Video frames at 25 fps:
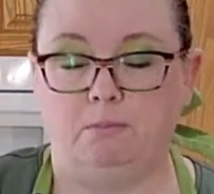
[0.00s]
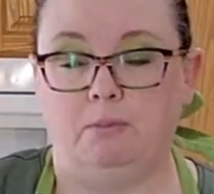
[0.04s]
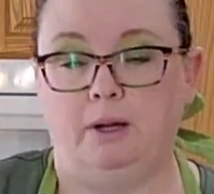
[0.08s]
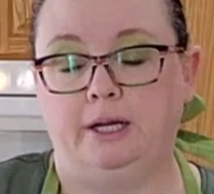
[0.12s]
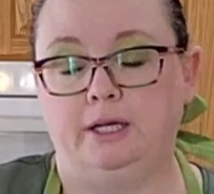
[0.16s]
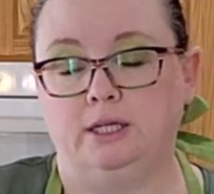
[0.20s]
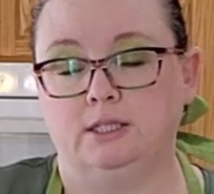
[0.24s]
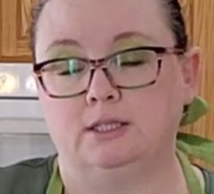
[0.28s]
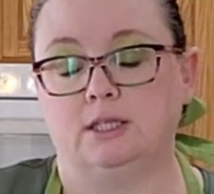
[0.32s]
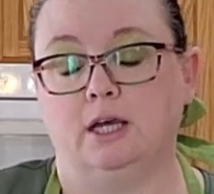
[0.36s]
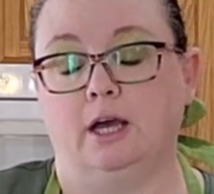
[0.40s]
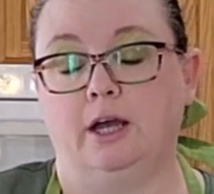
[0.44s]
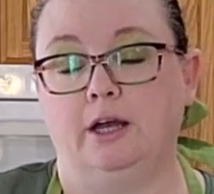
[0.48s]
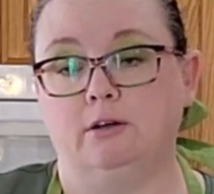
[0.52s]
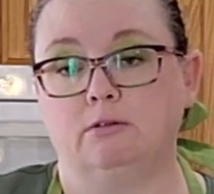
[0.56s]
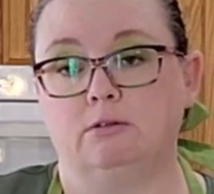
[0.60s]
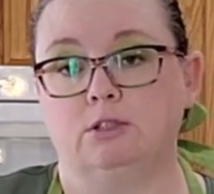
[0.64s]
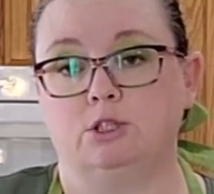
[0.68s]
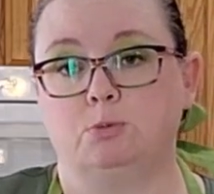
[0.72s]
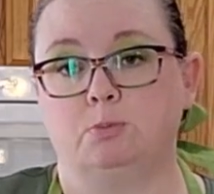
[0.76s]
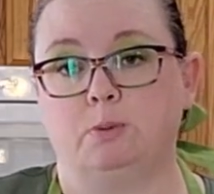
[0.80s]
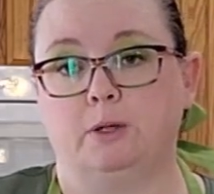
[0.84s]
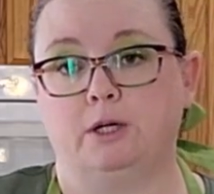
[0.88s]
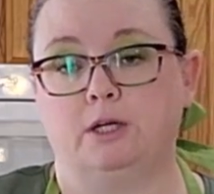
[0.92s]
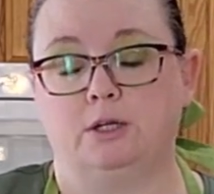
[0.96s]
Mine is
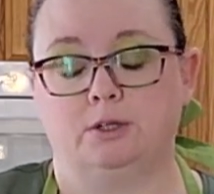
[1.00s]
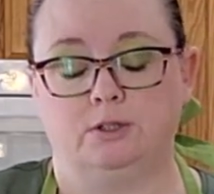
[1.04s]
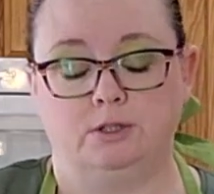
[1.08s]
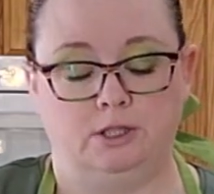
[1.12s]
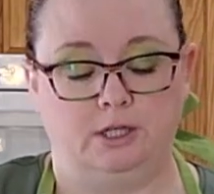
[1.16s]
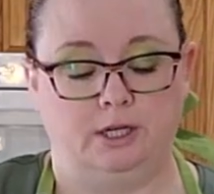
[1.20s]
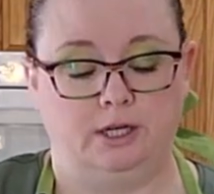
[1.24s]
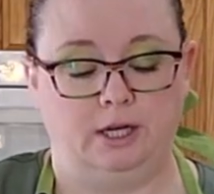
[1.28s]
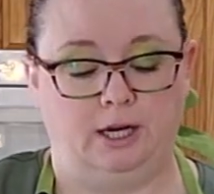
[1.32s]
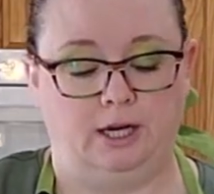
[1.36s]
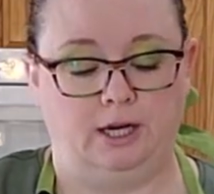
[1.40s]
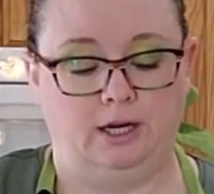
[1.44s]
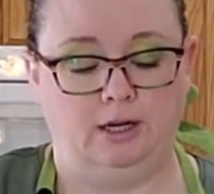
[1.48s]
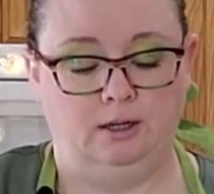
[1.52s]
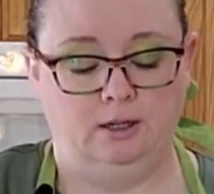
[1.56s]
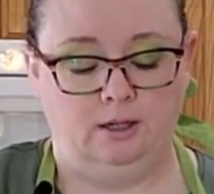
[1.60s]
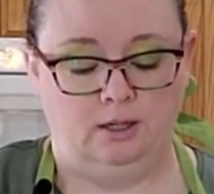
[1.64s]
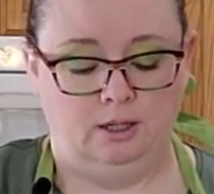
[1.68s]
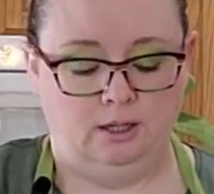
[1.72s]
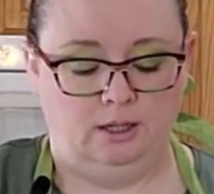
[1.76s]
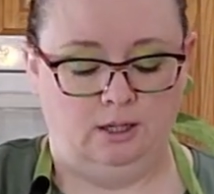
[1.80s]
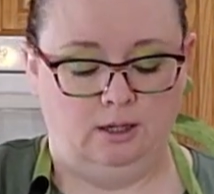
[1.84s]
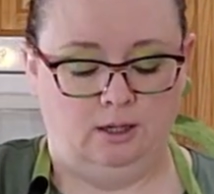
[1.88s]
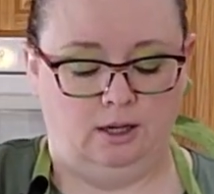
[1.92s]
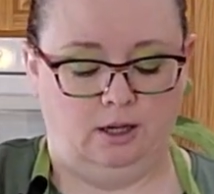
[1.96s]
Irish butter today,
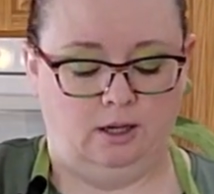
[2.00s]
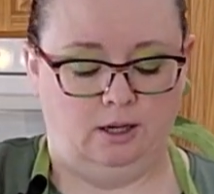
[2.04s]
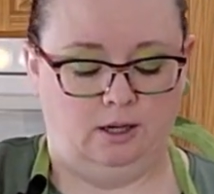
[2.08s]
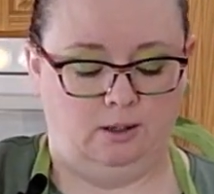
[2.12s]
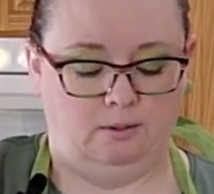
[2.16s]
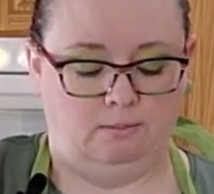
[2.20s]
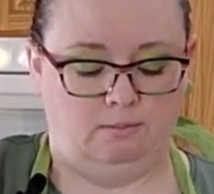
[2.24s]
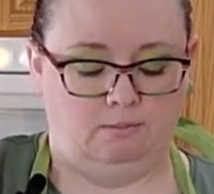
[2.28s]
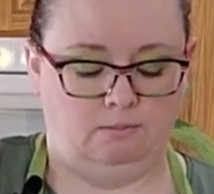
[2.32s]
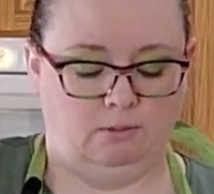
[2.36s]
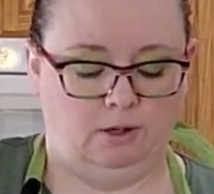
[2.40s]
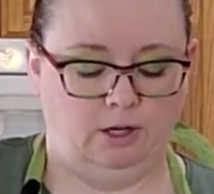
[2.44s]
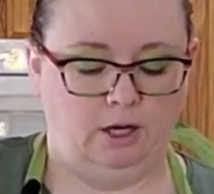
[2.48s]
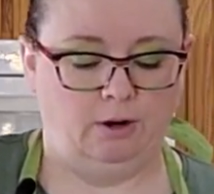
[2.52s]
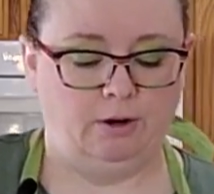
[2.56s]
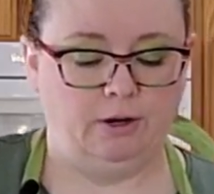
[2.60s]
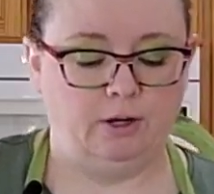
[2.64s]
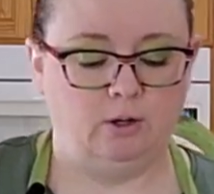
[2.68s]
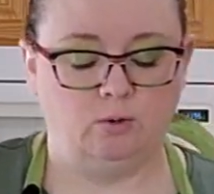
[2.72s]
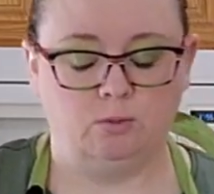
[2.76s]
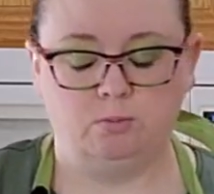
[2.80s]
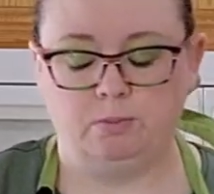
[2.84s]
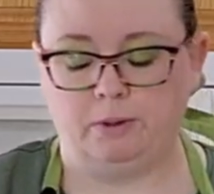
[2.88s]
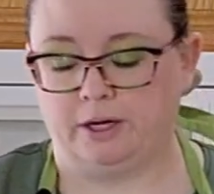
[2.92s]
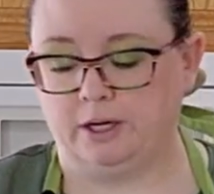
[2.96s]

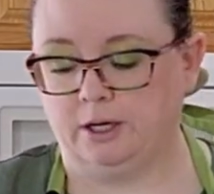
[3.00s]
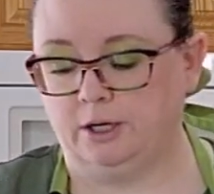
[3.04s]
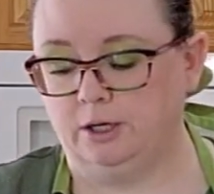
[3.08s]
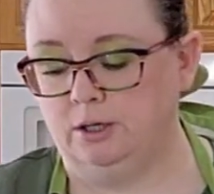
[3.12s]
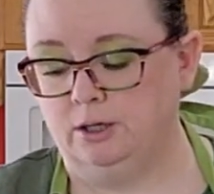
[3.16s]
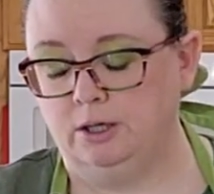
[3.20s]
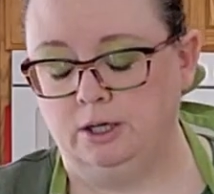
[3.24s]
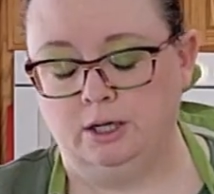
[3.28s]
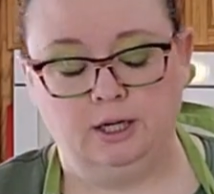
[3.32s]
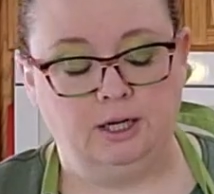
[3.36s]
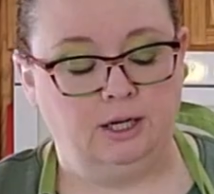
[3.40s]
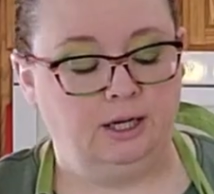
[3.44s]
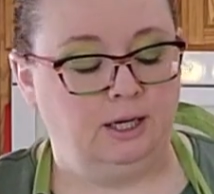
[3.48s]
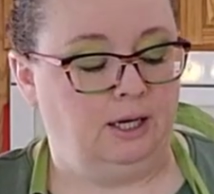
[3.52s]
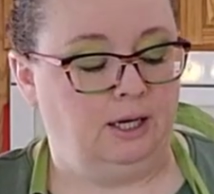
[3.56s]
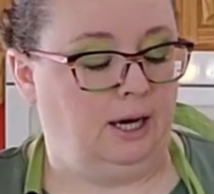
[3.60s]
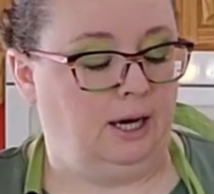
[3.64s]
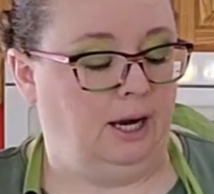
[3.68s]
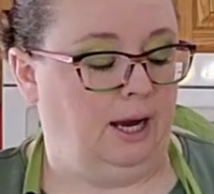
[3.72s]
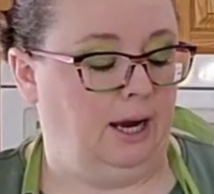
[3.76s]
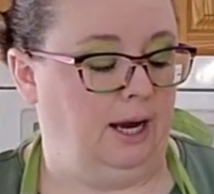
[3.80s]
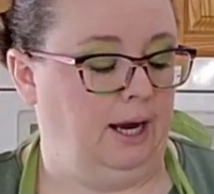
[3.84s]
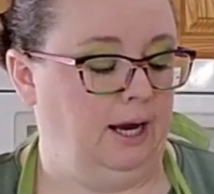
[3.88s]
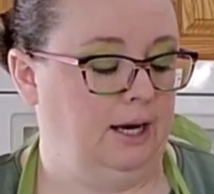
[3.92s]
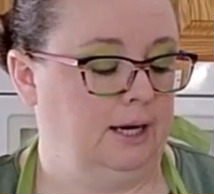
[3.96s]
Kerrygold butter,
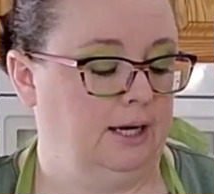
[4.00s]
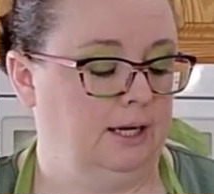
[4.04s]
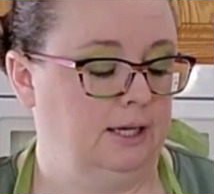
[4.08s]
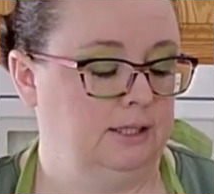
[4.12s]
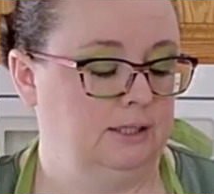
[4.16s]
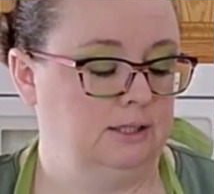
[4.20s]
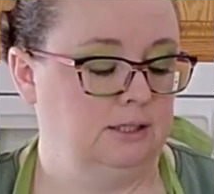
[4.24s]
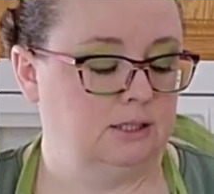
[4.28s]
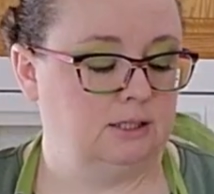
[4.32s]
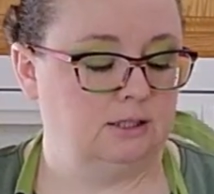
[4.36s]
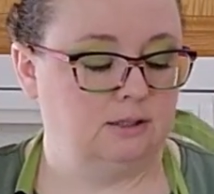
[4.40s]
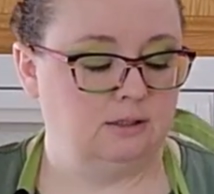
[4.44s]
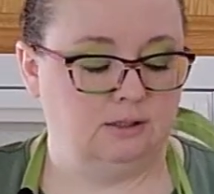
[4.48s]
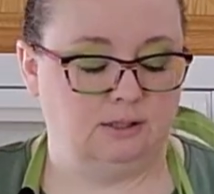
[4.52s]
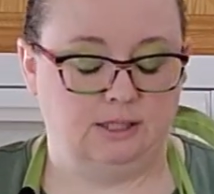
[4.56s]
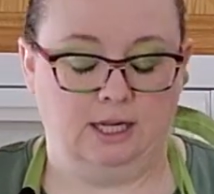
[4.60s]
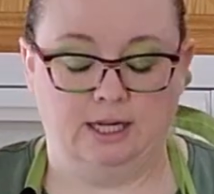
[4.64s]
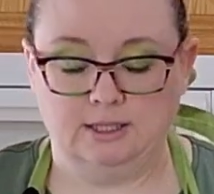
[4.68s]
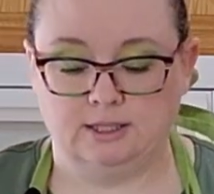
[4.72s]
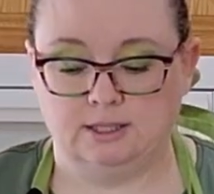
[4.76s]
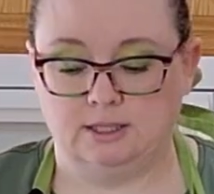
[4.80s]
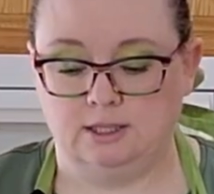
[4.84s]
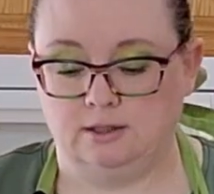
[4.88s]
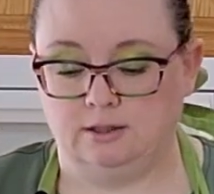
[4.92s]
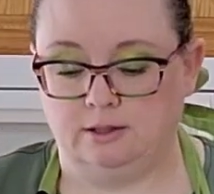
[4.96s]
and
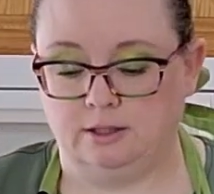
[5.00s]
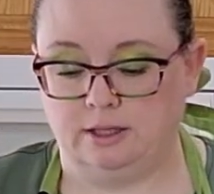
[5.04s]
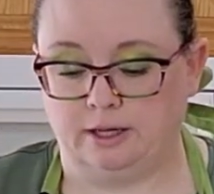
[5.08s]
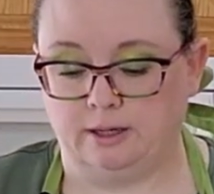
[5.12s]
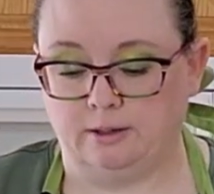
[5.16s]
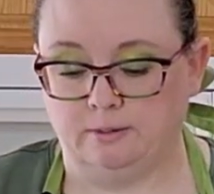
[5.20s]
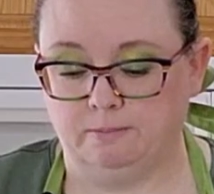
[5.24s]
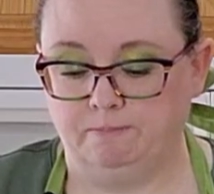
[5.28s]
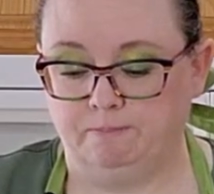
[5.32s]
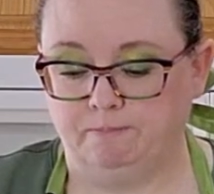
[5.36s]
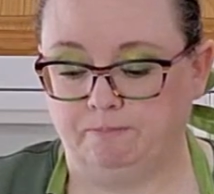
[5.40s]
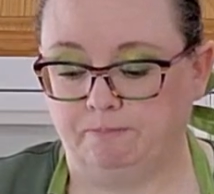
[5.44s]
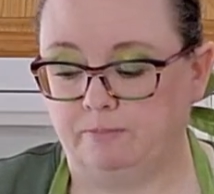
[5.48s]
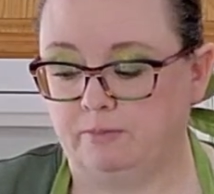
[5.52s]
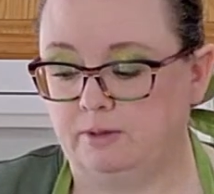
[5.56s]
that's in there.